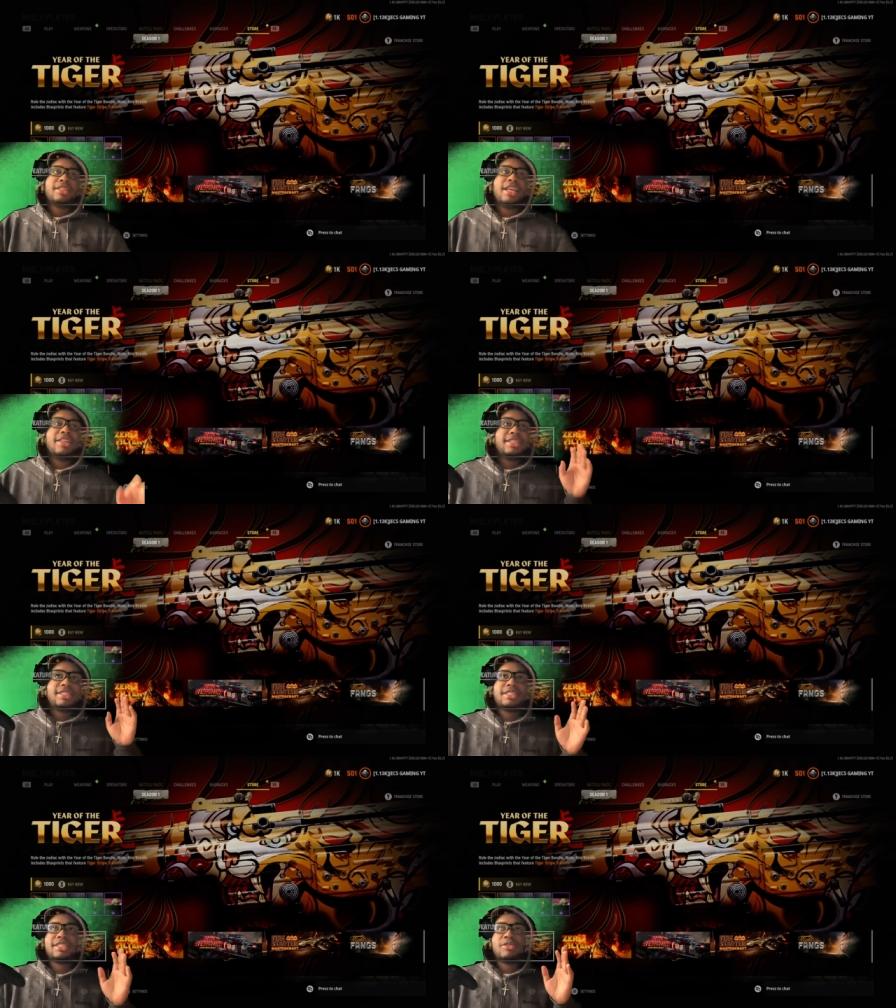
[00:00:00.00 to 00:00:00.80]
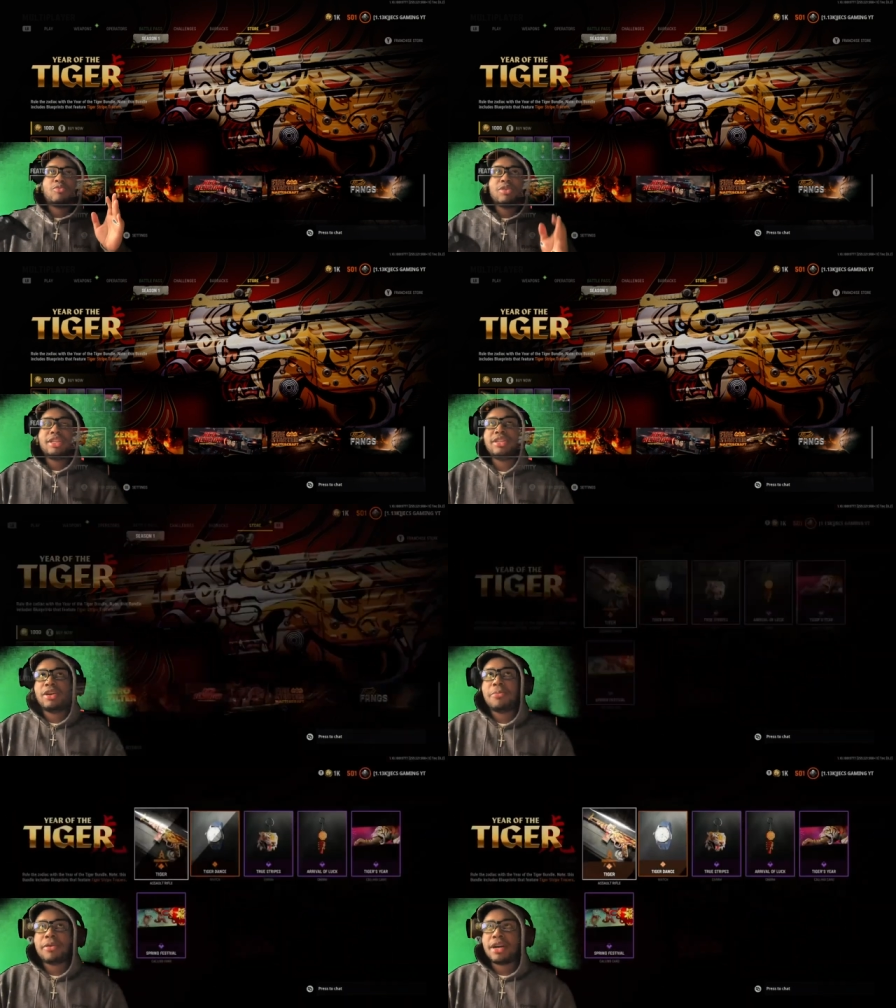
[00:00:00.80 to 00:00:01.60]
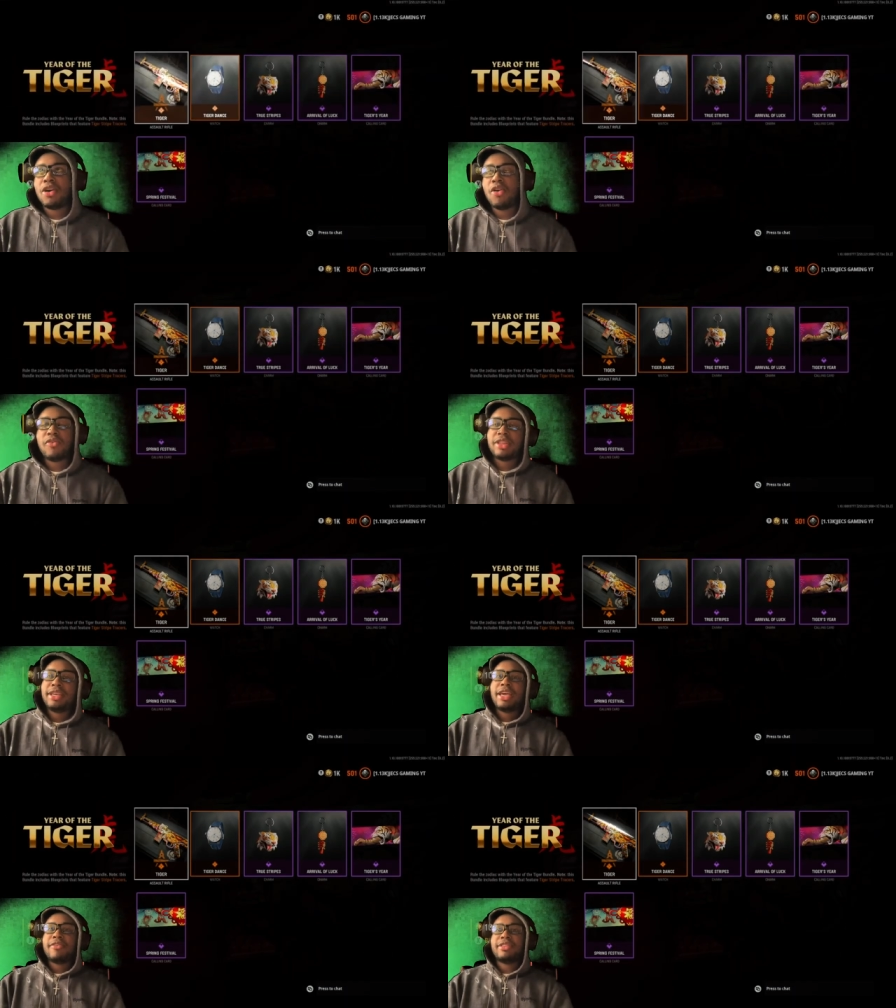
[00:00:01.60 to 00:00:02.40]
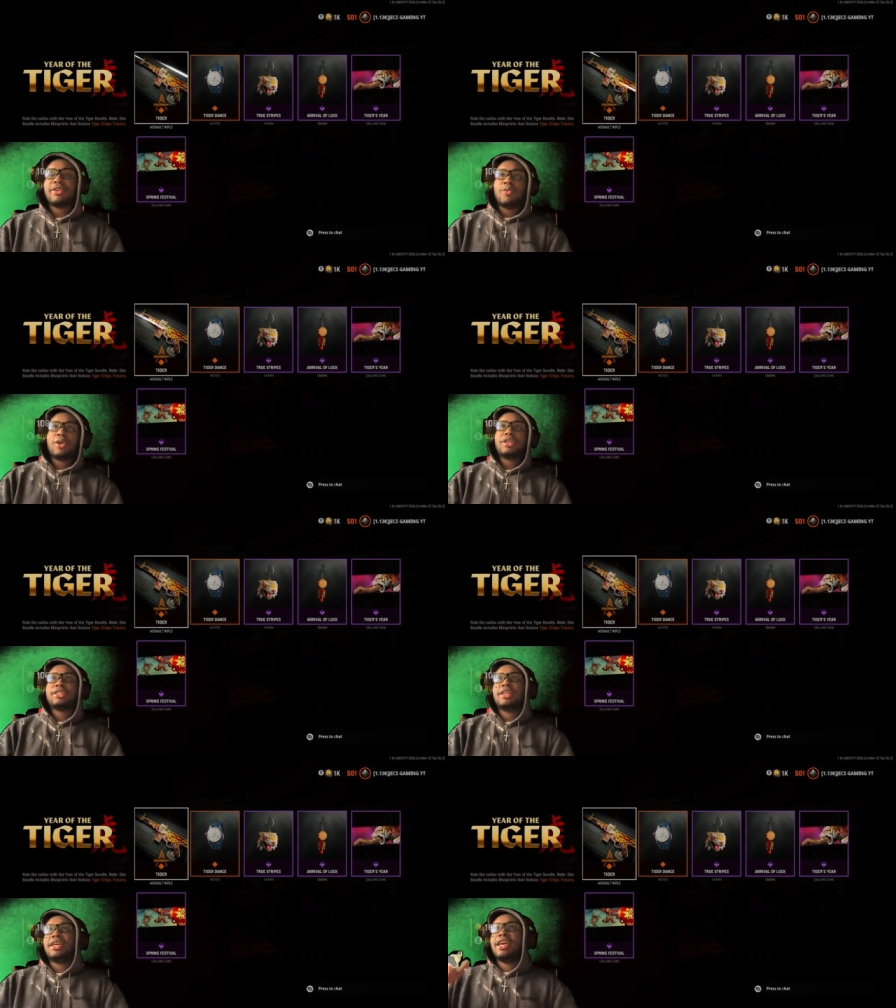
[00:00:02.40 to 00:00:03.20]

Now this is really dope. Hopefully everything works.